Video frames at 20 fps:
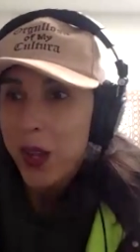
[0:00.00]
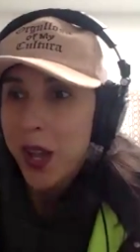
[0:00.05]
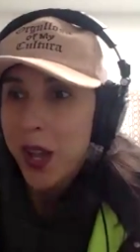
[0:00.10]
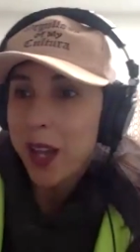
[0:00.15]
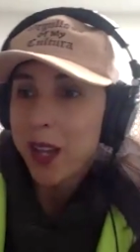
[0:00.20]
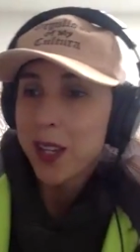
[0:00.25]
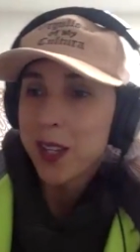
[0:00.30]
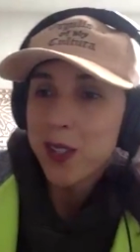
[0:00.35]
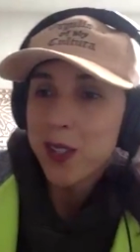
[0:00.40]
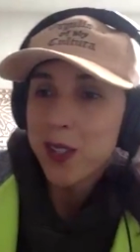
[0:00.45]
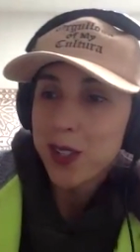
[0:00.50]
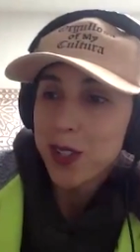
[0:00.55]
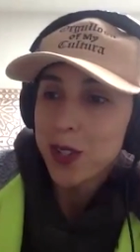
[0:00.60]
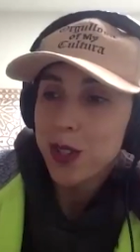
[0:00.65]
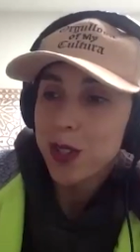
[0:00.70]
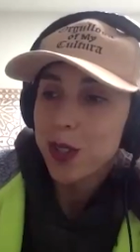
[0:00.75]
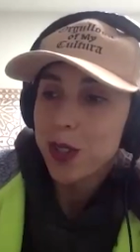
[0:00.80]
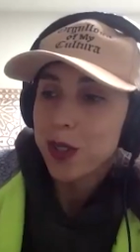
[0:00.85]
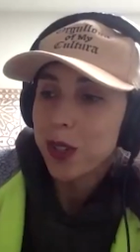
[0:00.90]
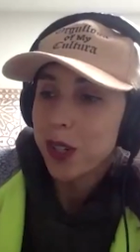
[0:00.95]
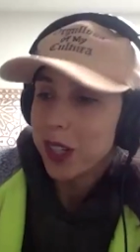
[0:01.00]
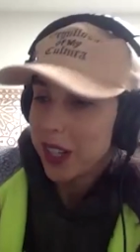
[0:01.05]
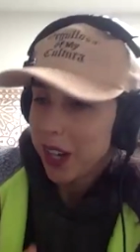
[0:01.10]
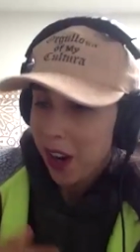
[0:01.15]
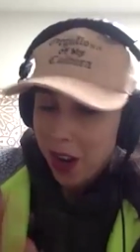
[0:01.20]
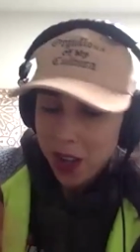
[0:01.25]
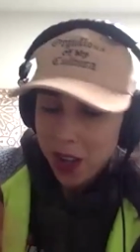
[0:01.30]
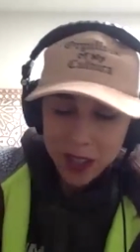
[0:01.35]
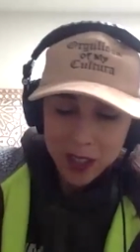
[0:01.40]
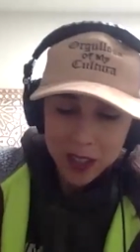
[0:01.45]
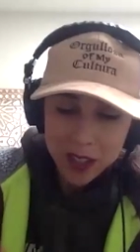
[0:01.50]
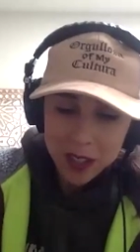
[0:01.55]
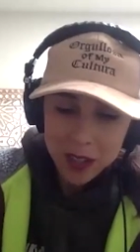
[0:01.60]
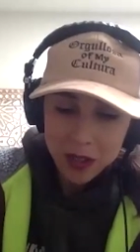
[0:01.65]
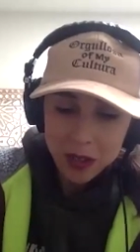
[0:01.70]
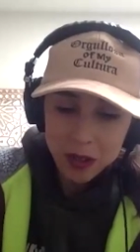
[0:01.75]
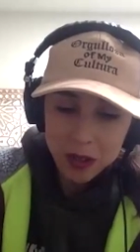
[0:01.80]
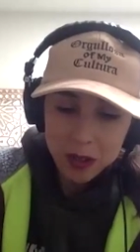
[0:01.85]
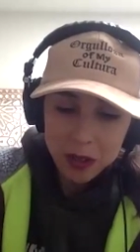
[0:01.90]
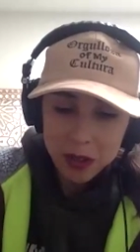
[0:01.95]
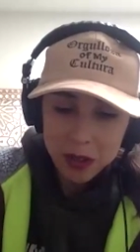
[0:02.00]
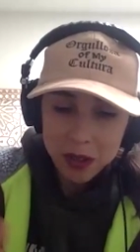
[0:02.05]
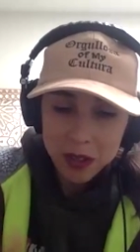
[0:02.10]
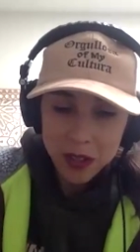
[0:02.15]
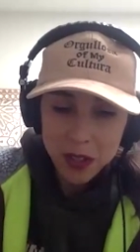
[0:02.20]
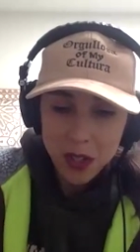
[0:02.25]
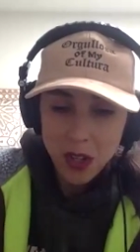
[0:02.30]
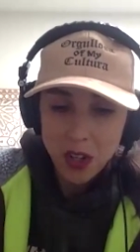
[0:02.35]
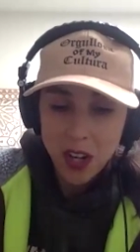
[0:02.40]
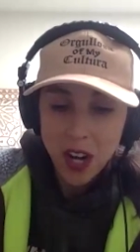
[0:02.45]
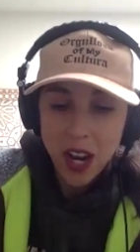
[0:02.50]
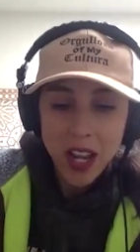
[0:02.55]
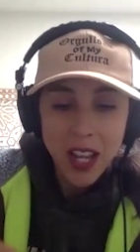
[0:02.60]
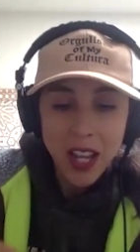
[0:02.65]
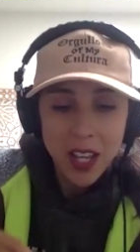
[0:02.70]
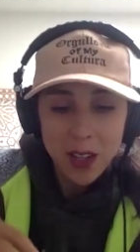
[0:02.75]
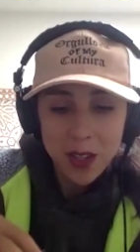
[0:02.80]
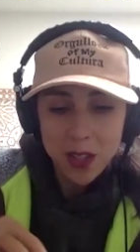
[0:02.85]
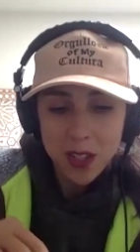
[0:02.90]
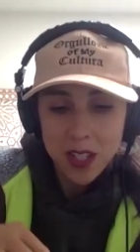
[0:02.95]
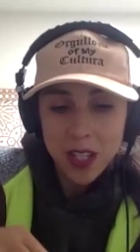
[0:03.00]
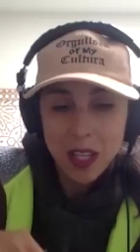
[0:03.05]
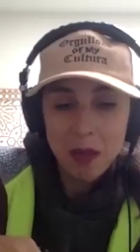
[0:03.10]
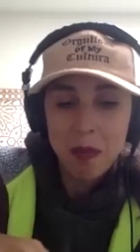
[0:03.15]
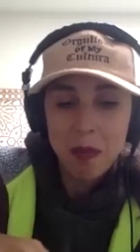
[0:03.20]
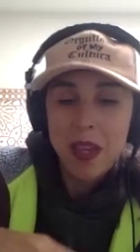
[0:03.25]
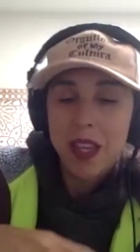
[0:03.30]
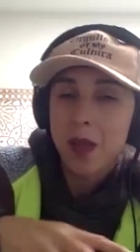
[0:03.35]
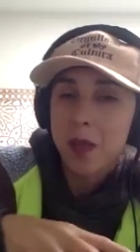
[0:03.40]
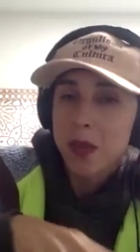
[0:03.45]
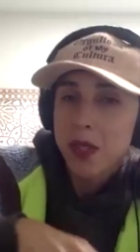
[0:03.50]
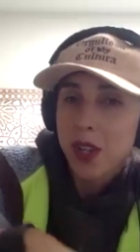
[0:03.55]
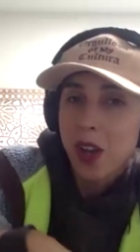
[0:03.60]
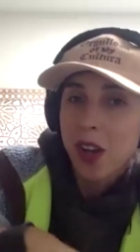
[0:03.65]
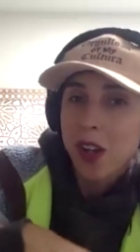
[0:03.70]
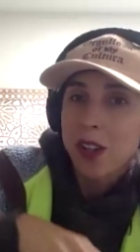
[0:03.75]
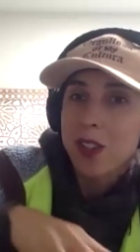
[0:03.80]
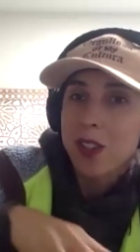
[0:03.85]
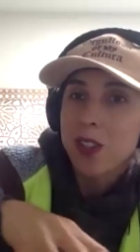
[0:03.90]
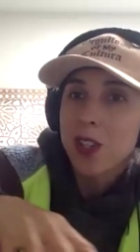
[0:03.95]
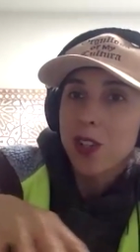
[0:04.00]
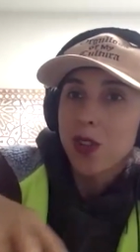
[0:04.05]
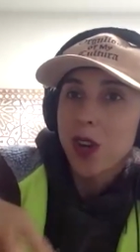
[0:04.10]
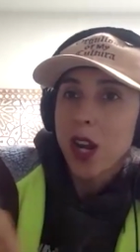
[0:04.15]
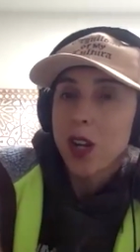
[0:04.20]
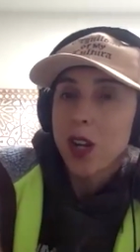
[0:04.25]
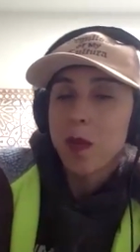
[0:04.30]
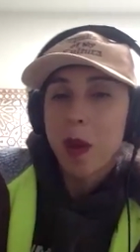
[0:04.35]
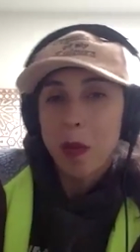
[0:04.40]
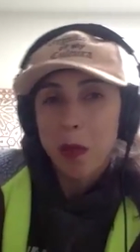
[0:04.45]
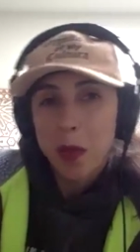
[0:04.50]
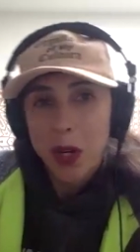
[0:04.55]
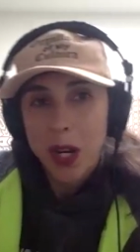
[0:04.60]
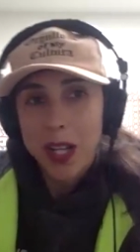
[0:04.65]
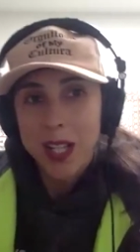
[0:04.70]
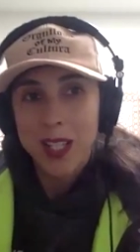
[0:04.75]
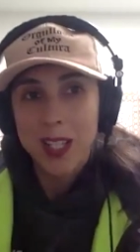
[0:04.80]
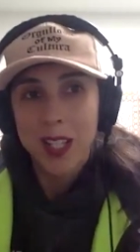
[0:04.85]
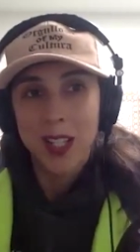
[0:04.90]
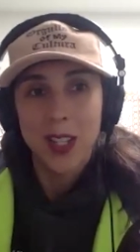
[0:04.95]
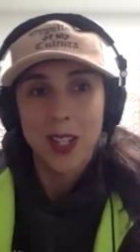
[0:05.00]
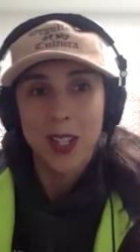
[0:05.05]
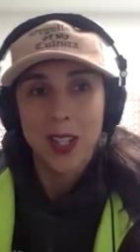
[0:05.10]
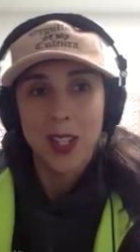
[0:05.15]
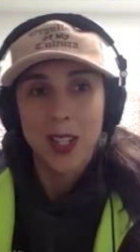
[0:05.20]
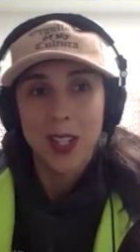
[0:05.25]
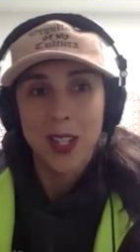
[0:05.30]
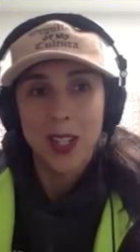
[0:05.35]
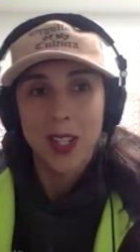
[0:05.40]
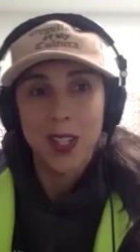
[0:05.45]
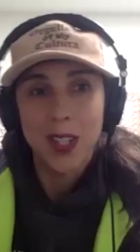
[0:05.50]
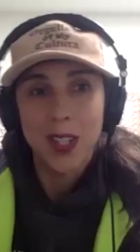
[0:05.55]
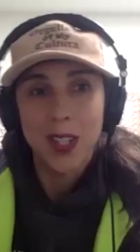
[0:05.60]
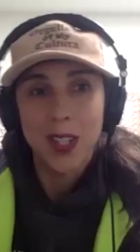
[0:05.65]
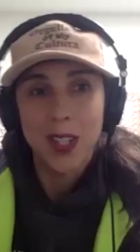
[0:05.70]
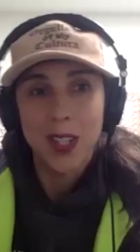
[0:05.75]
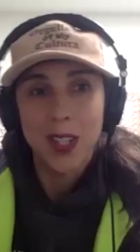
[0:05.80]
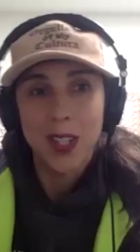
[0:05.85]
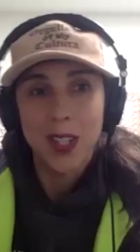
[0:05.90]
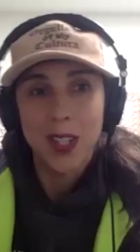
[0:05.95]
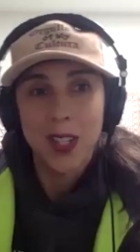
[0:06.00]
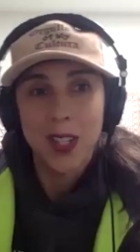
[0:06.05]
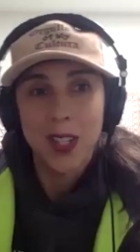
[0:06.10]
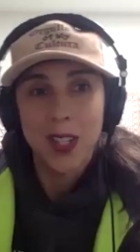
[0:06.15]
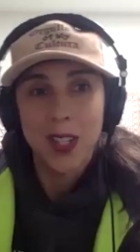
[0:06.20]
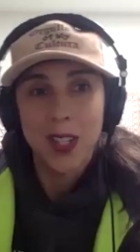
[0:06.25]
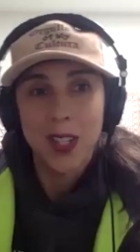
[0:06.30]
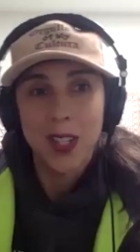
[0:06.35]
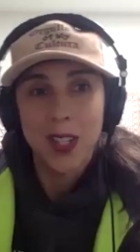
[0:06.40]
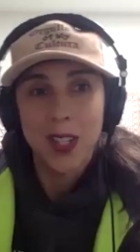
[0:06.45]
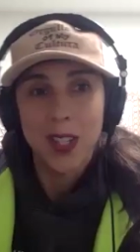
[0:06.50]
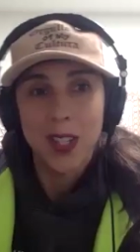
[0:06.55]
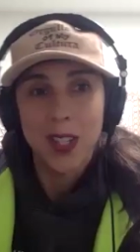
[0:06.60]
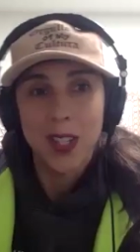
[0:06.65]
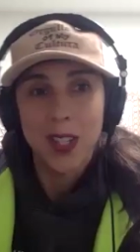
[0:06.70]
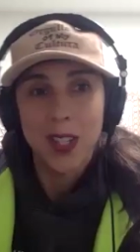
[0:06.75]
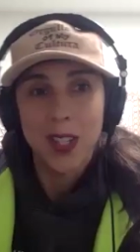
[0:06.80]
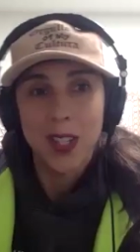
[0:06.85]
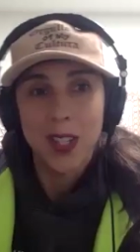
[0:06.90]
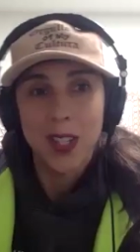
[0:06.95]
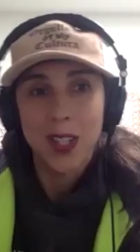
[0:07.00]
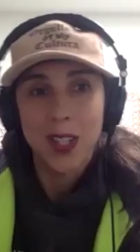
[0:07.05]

I used to, or all through junior high, I used to like make up songs to try to memorize the stuff I knew I was getting tested on the next day